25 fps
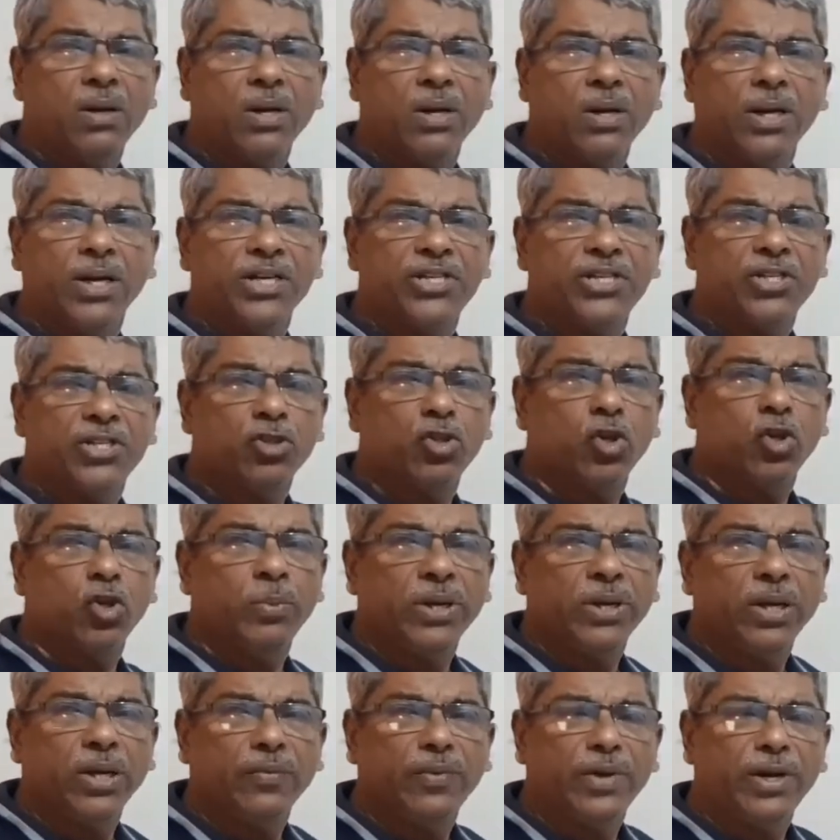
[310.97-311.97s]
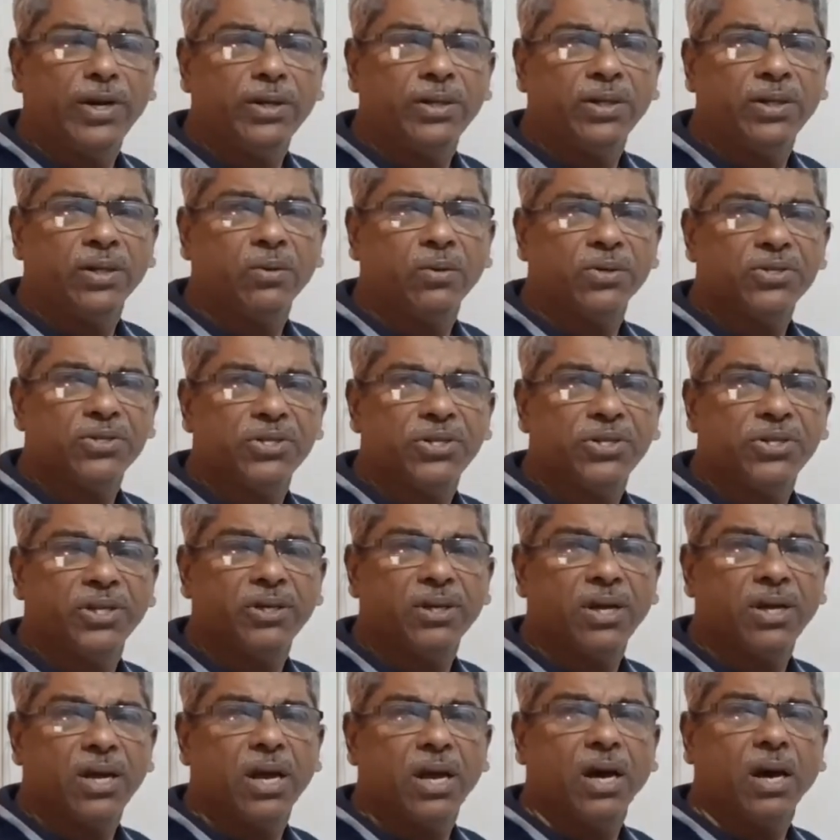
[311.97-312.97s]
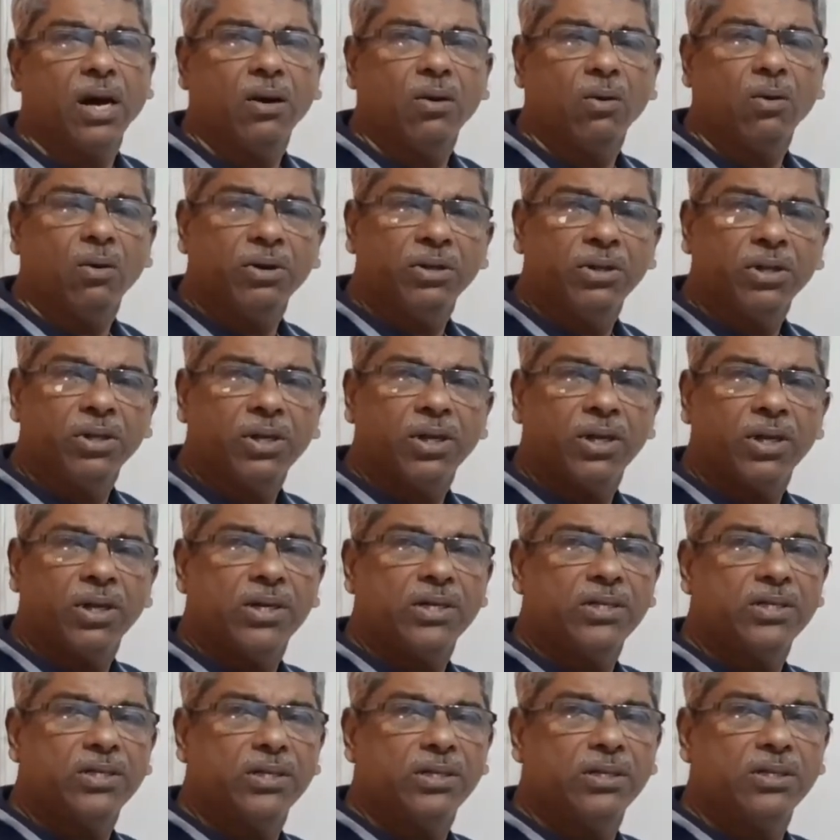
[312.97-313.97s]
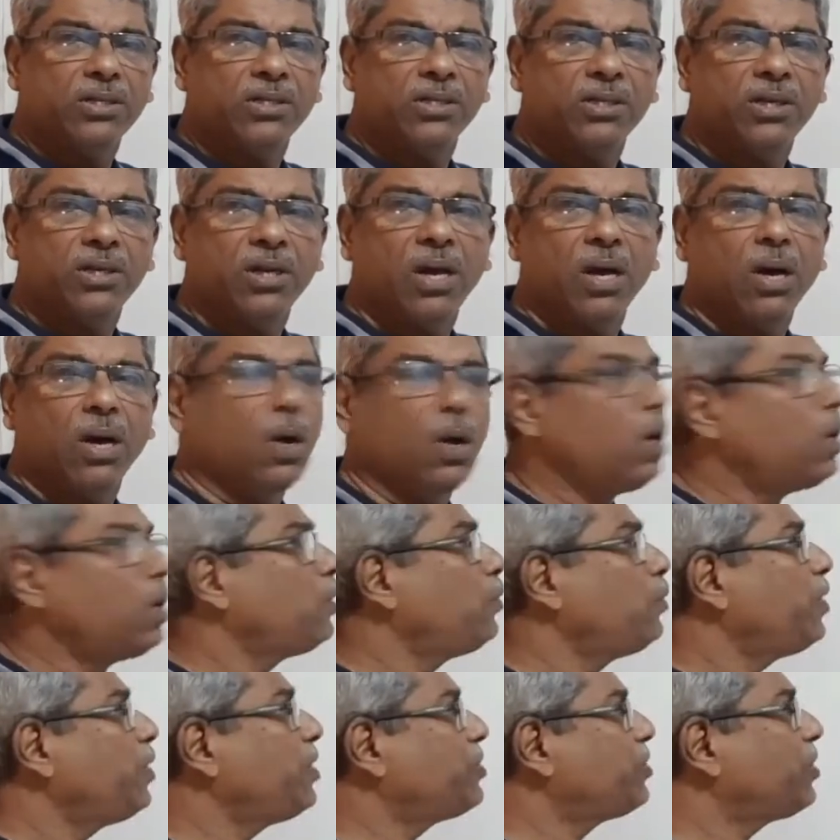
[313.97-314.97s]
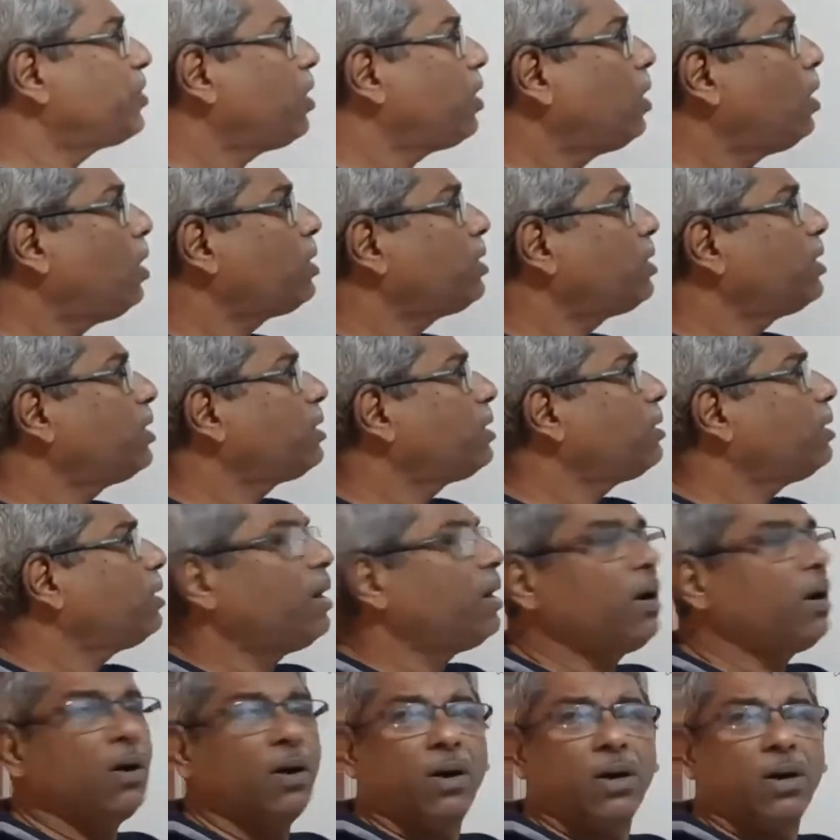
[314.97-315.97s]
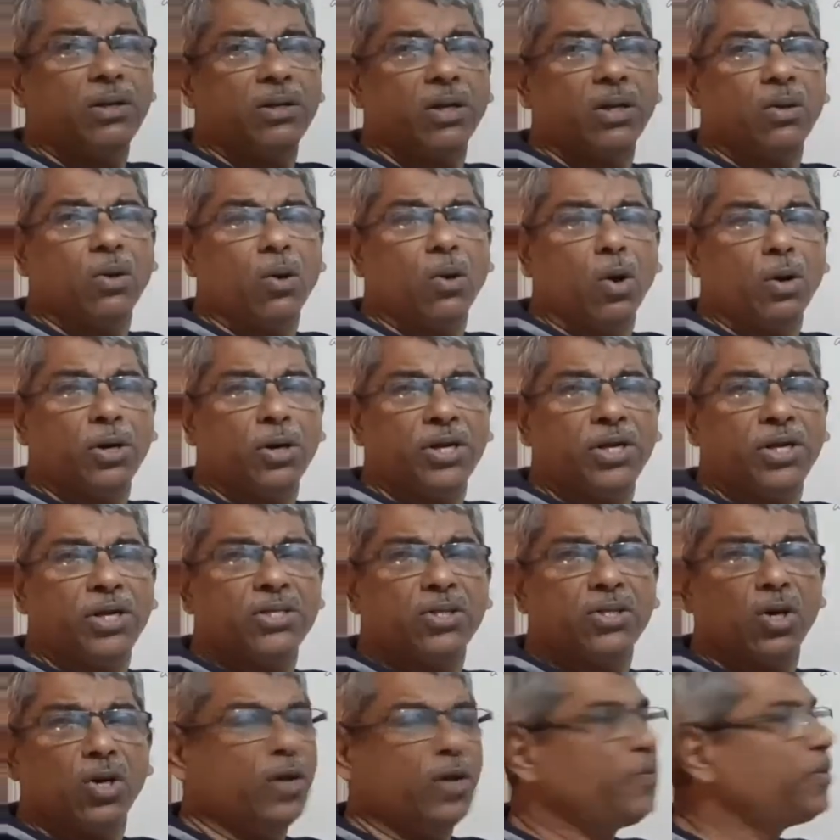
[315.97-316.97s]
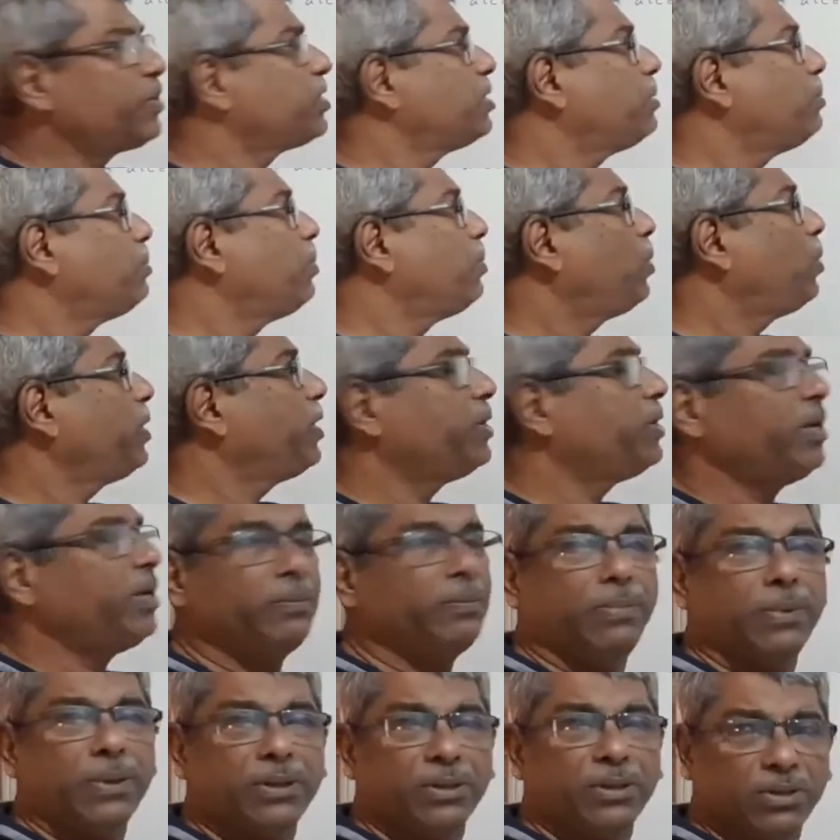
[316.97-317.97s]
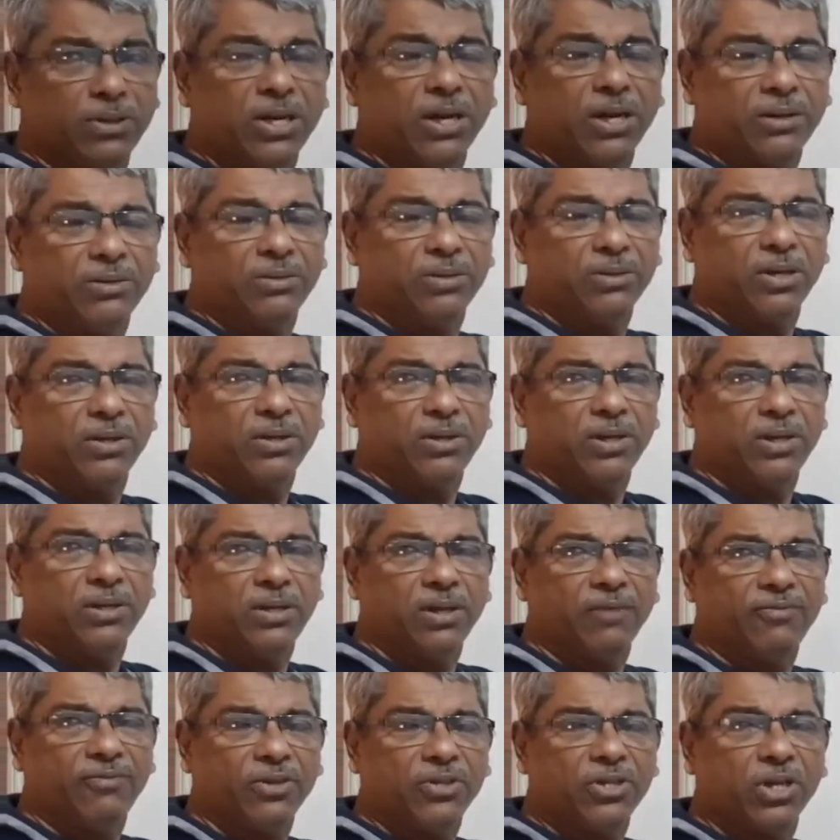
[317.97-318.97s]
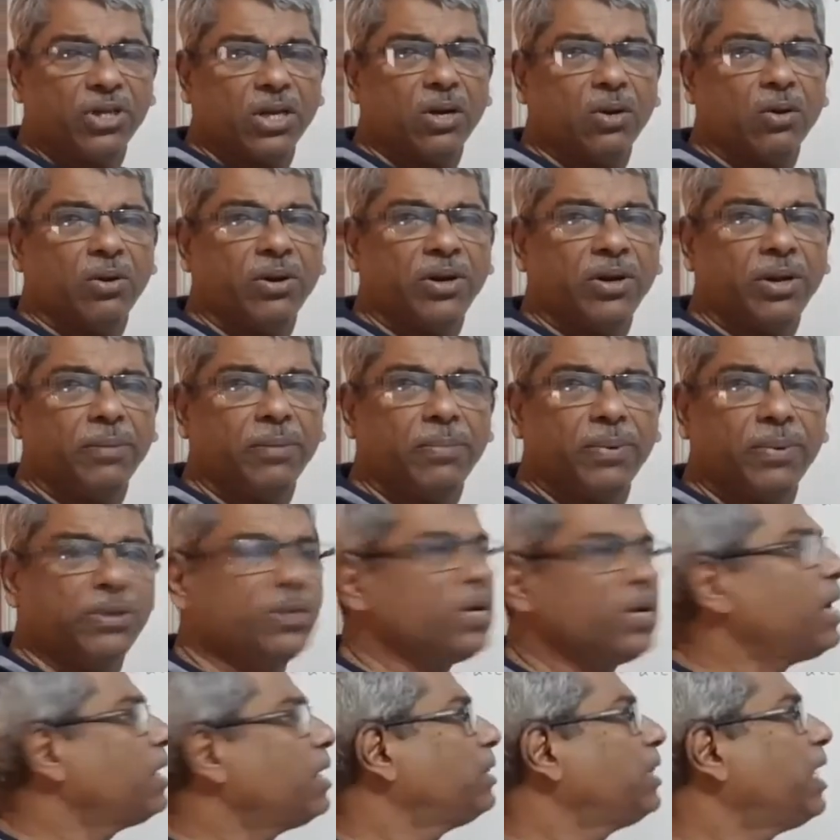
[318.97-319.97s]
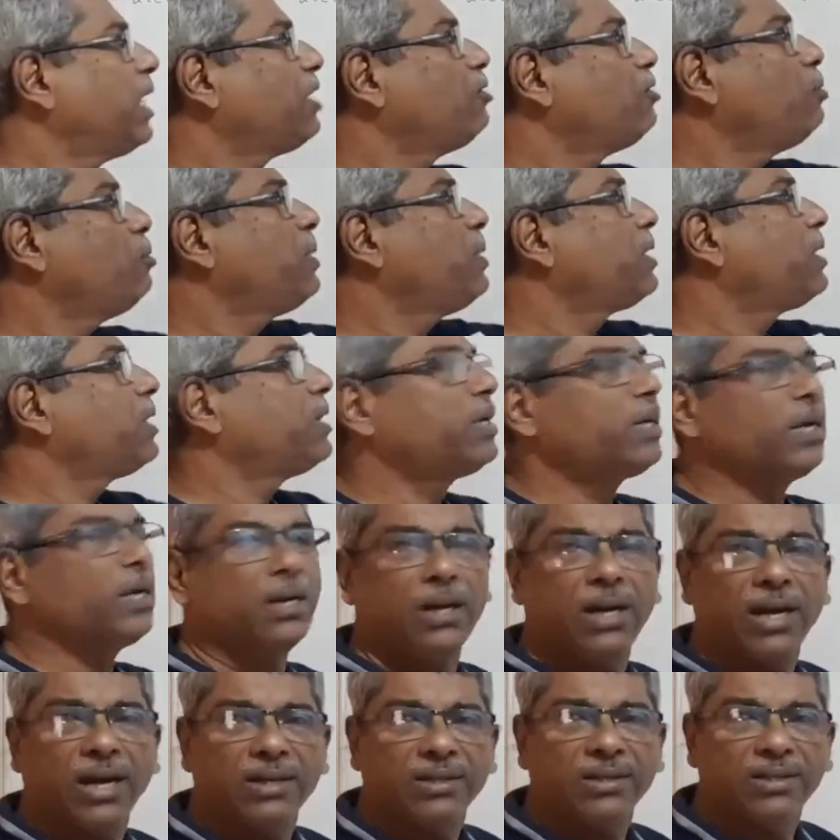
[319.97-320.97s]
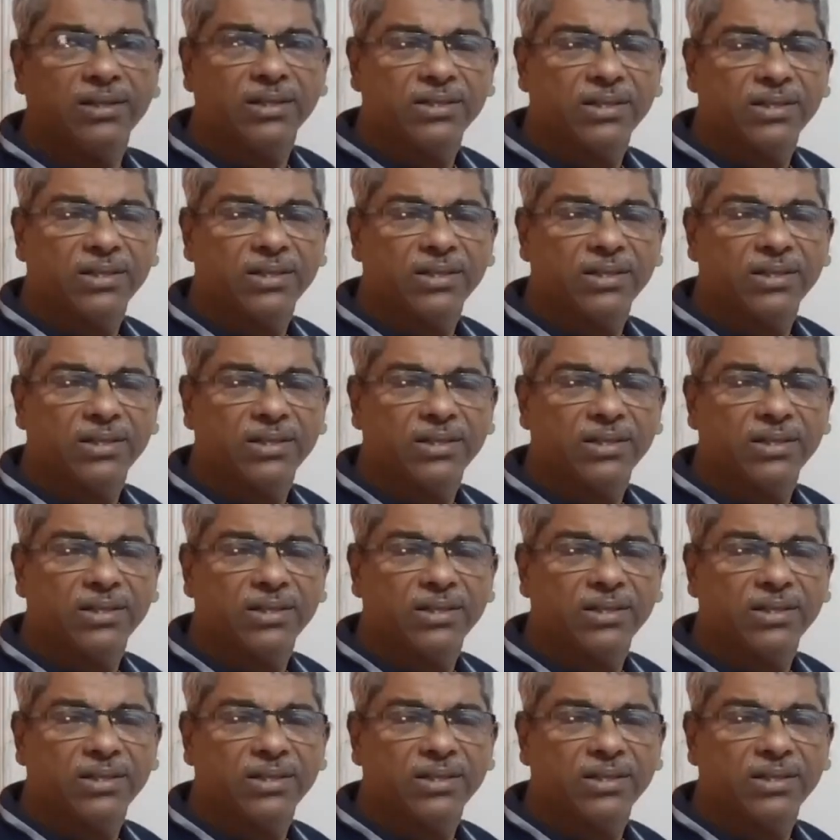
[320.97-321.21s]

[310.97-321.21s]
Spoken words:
conditions will be given in the question. According to the conditions on which are the quantities on which the body depends, the physical not depend, that will be written like this.